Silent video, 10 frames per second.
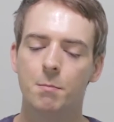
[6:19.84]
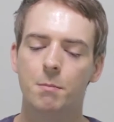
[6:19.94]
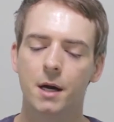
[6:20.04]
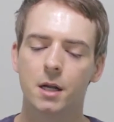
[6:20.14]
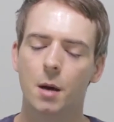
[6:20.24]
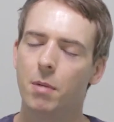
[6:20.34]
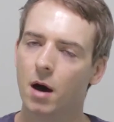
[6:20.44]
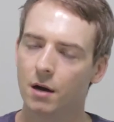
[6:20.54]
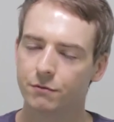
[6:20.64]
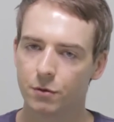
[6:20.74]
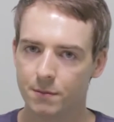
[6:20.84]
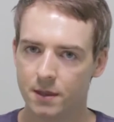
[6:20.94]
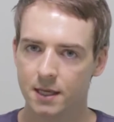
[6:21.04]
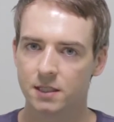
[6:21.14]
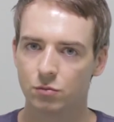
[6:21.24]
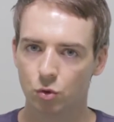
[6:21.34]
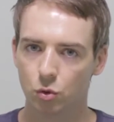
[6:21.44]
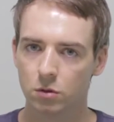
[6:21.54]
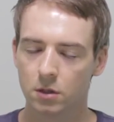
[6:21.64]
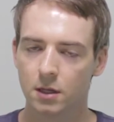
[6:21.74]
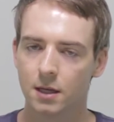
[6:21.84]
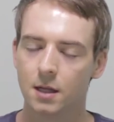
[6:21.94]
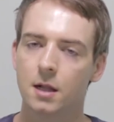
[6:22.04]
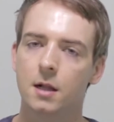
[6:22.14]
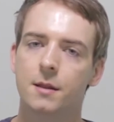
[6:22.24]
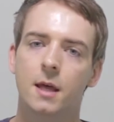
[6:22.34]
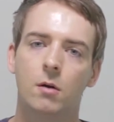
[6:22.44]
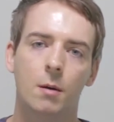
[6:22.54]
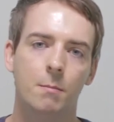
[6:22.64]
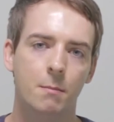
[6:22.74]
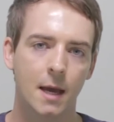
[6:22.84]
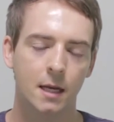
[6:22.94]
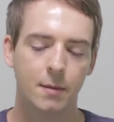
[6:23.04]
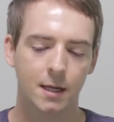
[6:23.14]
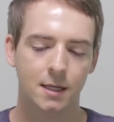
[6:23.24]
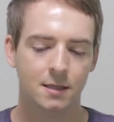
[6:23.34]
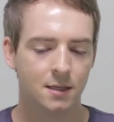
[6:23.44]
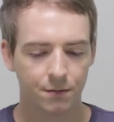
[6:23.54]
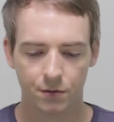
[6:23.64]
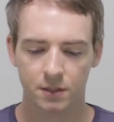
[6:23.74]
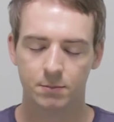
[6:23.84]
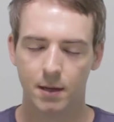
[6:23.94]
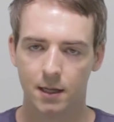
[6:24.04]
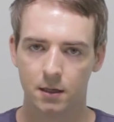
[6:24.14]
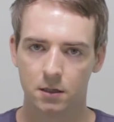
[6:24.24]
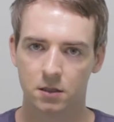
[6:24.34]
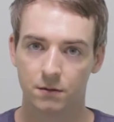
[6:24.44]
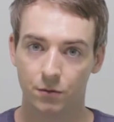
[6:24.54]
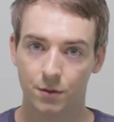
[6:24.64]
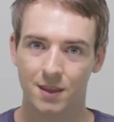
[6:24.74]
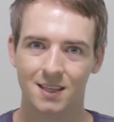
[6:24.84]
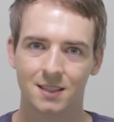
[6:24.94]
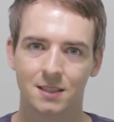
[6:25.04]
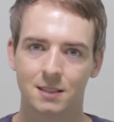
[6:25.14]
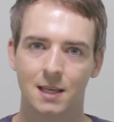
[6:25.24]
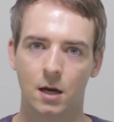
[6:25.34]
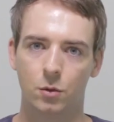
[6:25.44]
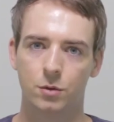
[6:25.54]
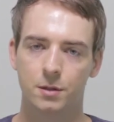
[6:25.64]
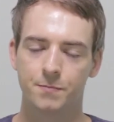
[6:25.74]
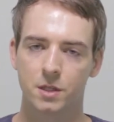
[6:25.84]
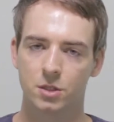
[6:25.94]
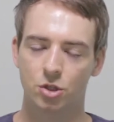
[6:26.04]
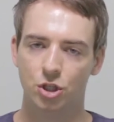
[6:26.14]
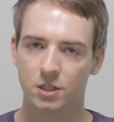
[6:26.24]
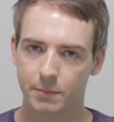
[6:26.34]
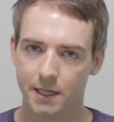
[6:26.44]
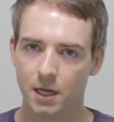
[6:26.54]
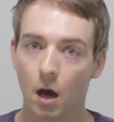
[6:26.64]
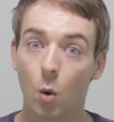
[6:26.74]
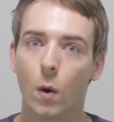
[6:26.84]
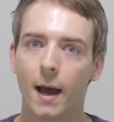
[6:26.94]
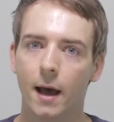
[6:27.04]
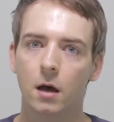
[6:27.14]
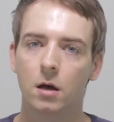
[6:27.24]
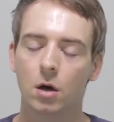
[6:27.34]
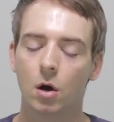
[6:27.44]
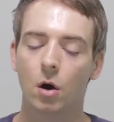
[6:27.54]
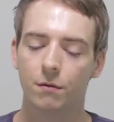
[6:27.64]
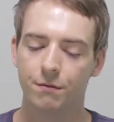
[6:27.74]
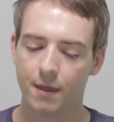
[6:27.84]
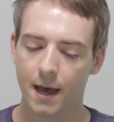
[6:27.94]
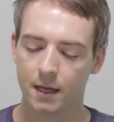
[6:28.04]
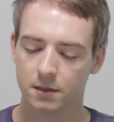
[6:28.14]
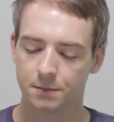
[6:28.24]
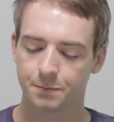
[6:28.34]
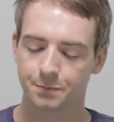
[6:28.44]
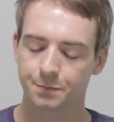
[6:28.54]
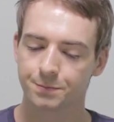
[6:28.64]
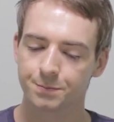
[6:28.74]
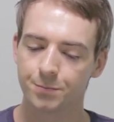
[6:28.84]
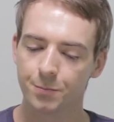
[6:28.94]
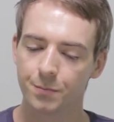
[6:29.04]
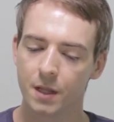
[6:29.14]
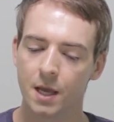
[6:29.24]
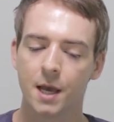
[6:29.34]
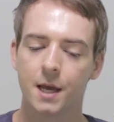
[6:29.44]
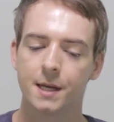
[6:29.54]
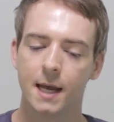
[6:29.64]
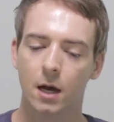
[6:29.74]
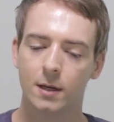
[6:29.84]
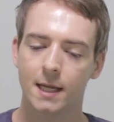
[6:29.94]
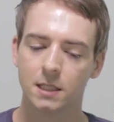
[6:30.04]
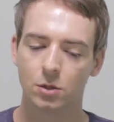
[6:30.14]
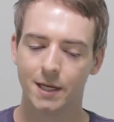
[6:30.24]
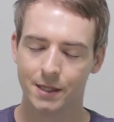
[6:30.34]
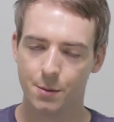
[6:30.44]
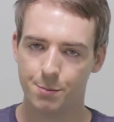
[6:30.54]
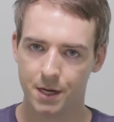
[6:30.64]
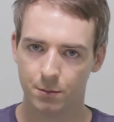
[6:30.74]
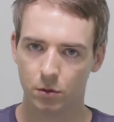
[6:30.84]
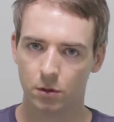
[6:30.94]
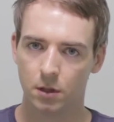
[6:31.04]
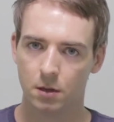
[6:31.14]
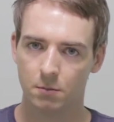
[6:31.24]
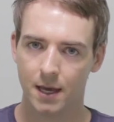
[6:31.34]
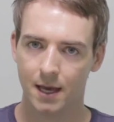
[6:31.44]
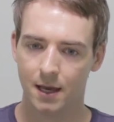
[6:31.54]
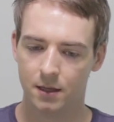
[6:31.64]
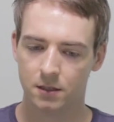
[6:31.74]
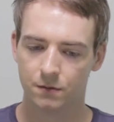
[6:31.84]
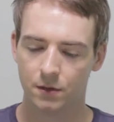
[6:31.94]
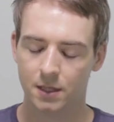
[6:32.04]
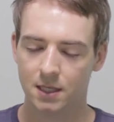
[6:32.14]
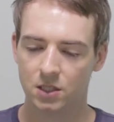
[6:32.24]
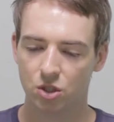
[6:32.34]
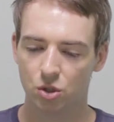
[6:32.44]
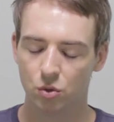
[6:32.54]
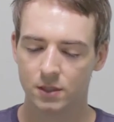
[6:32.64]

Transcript: But apart from this rule, there are many different spellings for this sound. So just be aware of that. Now let's look at the minimal pairs for these two